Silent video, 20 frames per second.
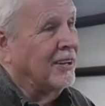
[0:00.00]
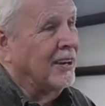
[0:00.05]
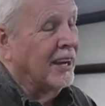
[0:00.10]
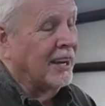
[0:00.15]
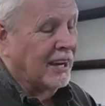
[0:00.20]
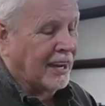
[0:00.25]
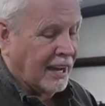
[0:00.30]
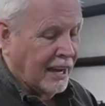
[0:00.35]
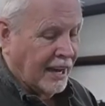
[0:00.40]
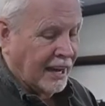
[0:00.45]
I
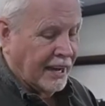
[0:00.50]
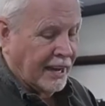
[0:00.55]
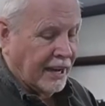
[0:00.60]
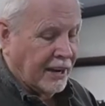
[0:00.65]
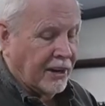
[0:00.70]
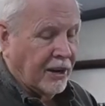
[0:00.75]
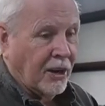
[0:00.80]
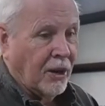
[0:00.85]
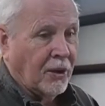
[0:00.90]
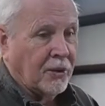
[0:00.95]

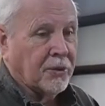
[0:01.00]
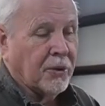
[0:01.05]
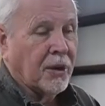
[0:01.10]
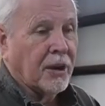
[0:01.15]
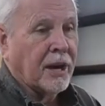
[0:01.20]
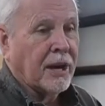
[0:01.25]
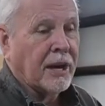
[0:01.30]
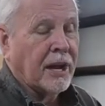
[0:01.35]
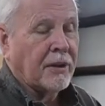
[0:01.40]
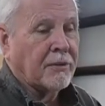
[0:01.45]
got an
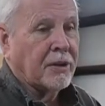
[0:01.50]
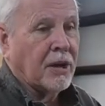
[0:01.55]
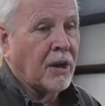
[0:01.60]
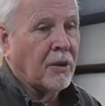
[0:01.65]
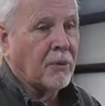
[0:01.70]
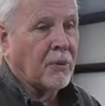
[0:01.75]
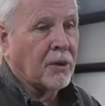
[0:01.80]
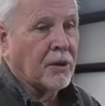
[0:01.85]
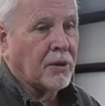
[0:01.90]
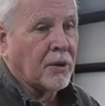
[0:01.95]
Ultra, and I've
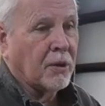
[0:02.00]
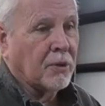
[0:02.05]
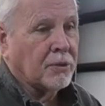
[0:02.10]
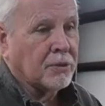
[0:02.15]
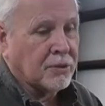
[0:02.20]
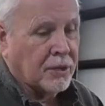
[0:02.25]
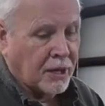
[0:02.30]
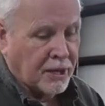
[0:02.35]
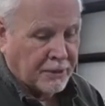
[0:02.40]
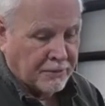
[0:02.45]
got one of
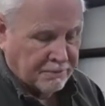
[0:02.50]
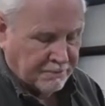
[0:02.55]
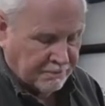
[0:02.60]
those...